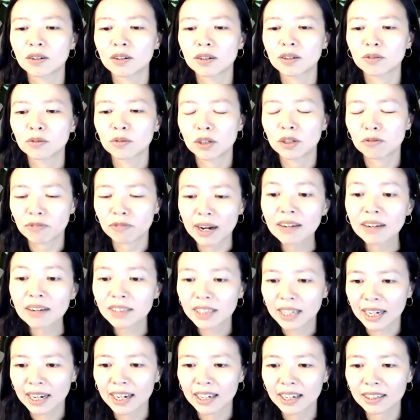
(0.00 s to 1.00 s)
we found
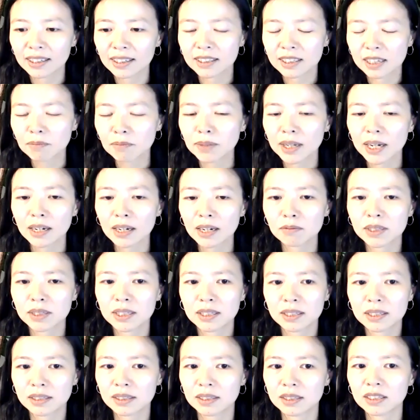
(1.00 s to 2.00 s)
that sometimes
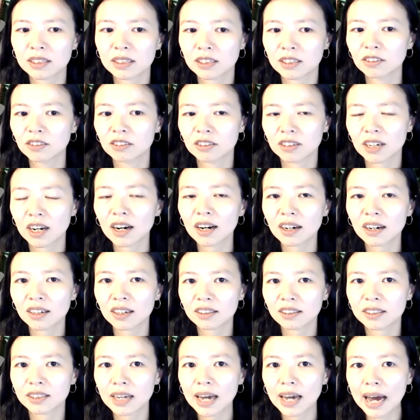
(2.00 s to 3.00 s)
this is going to
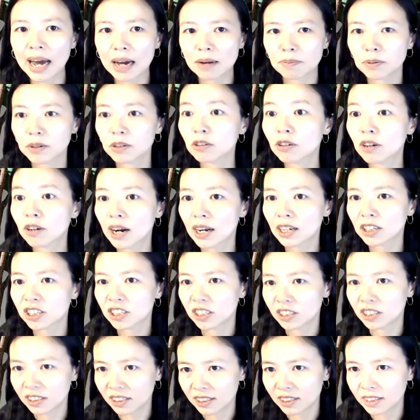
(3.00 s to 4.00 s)
cause app
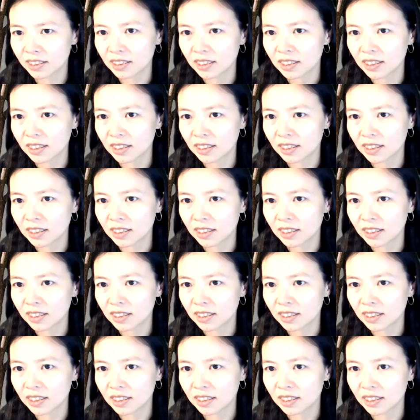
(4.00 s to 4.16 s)
crashes.